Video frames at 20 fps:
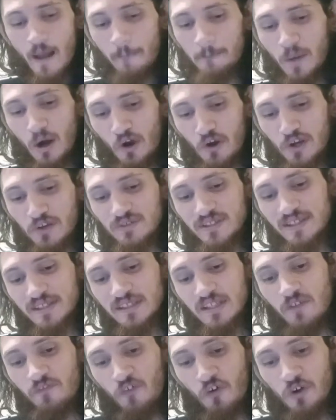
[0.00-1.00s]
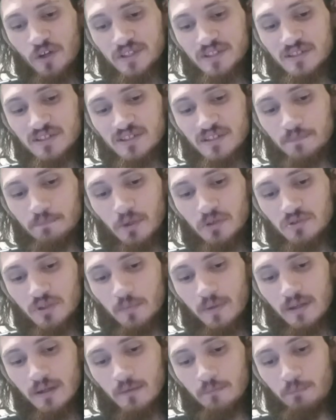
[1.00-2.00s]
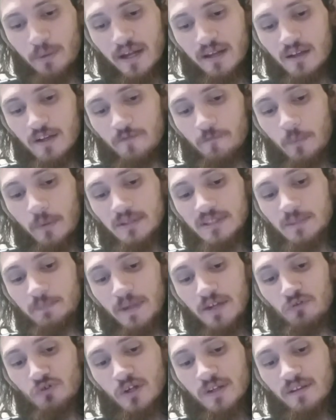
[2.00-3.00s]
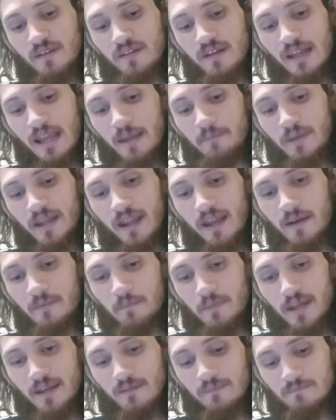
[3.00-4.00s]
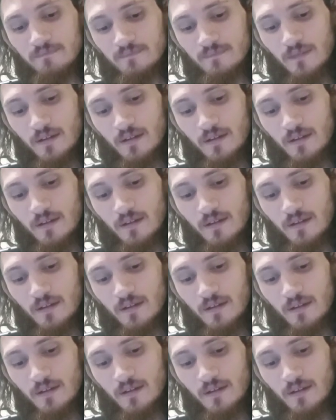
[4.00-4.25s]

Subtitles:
Mario 64 isn't supposed to be competitive, but speedrunning the game can be.